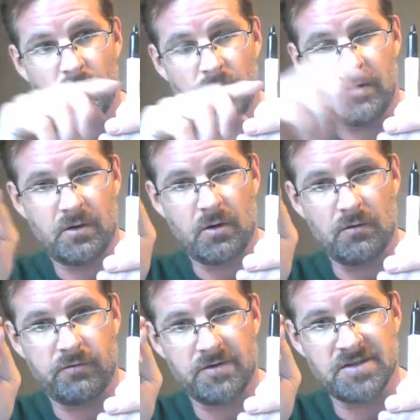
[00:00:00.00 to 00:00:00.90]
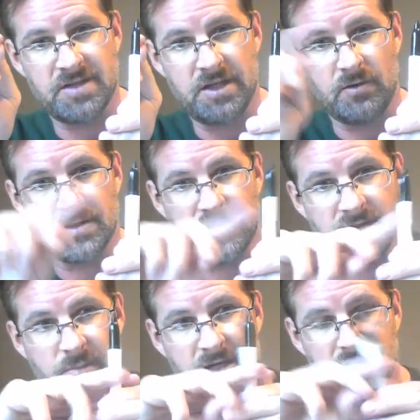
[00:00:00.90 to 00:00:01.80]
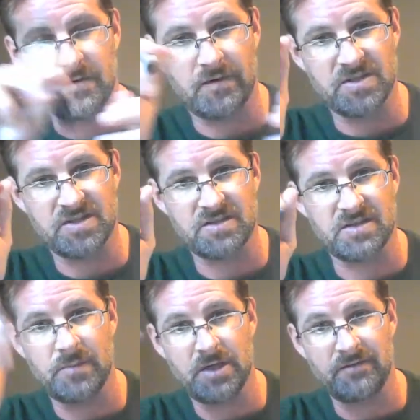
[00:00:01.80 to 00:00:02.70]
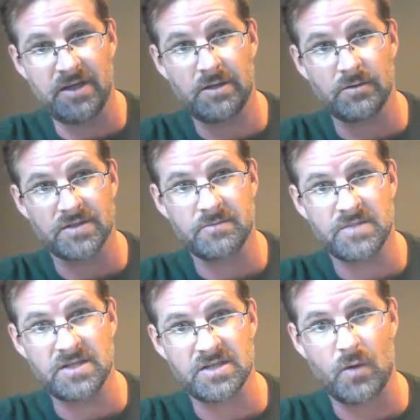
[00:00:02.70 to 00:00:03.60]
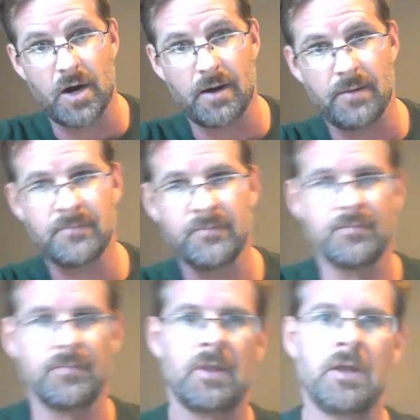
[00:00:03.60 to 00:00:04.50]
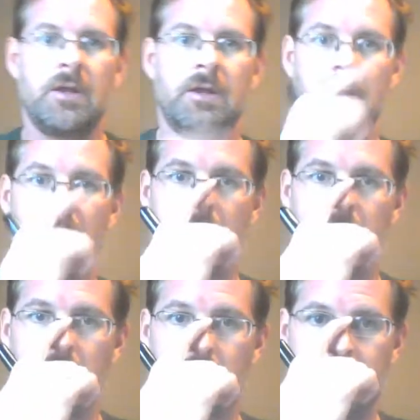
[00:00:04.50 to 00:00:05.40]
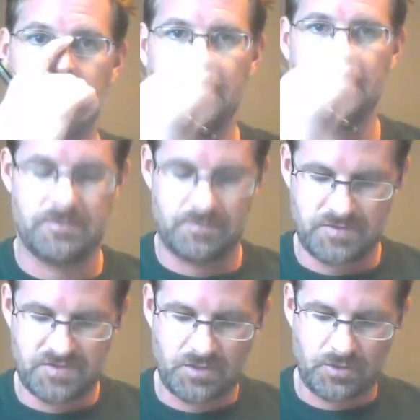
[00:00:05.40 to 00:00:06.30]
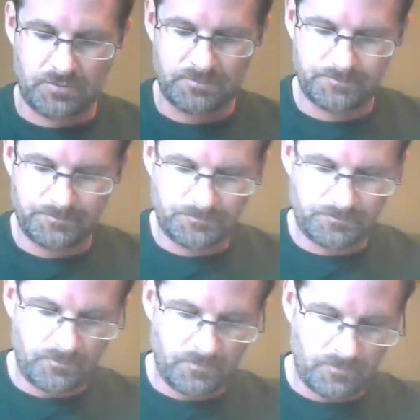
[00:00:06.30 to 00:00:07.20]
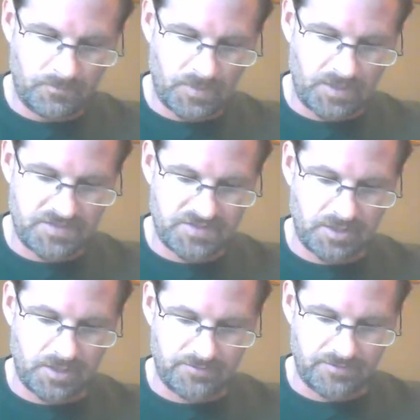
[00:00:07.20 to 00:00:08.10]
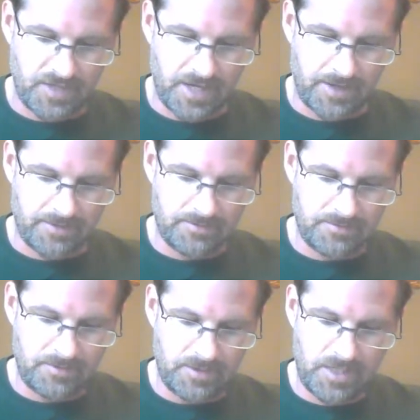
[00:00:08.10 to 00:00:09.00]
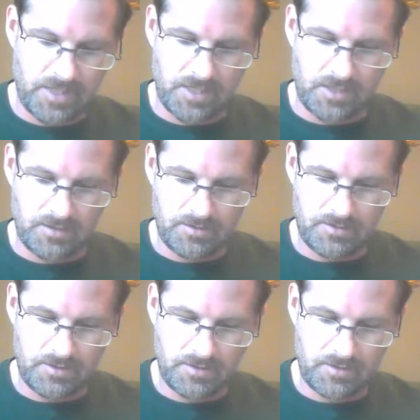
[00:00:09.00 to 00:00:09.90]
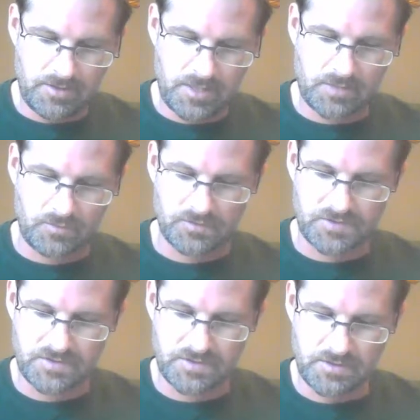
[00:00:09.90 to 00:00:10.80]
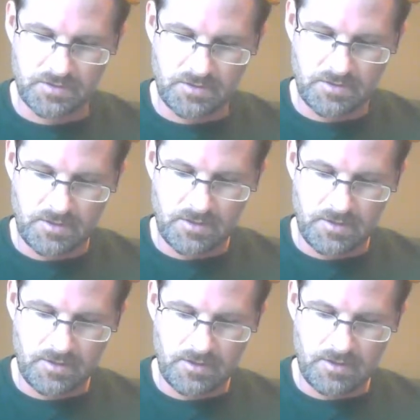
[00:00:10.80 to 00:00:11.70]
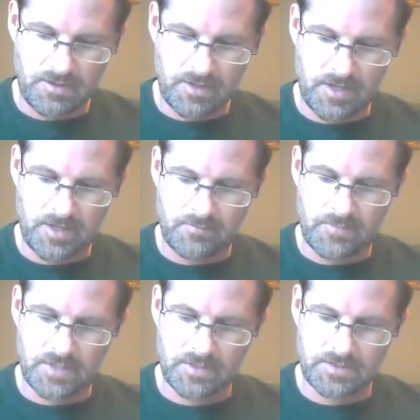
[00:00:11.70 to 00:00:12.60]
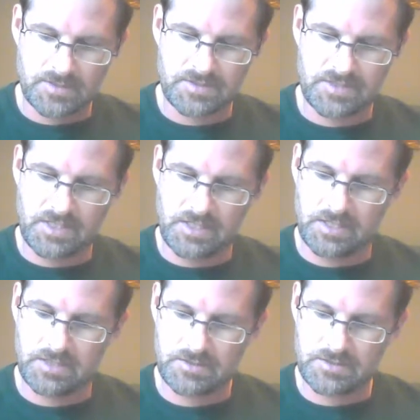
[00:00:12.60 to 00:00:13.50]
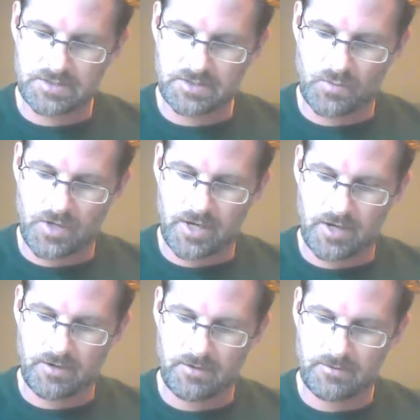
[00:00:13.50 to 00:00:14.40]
with your code frequency levels of its box framing system of E equals MC squared. Okay, so let's start off with that. E equals MC squared.